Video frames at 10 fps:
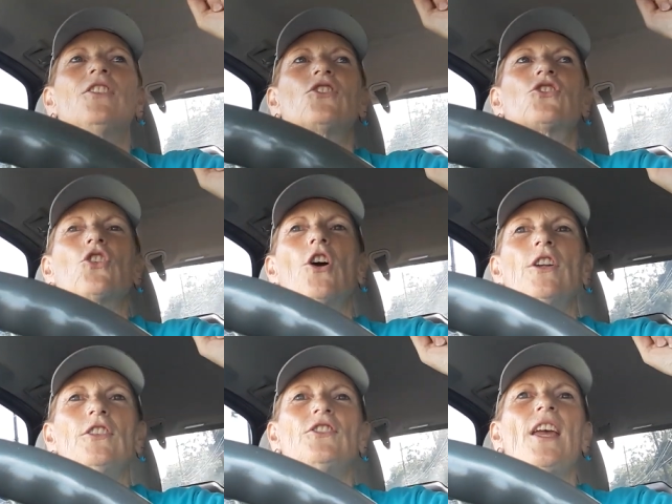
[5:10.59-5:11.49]

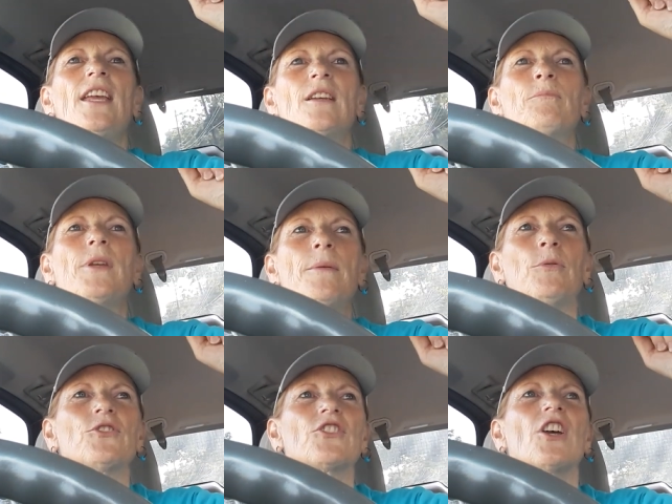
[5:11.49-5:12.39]
started taking
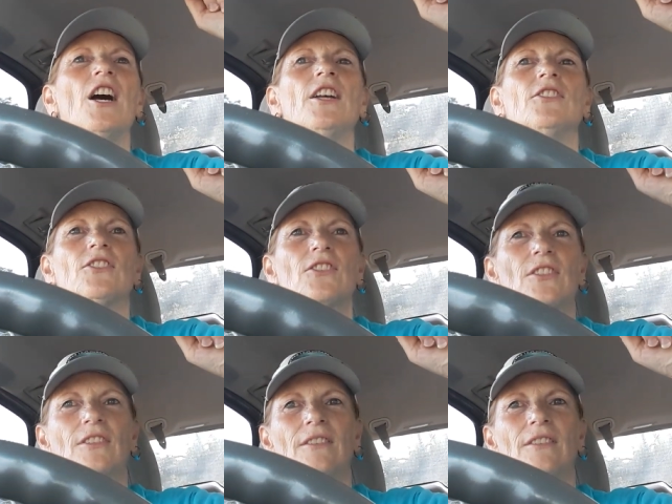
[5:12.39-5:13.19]
people's guns.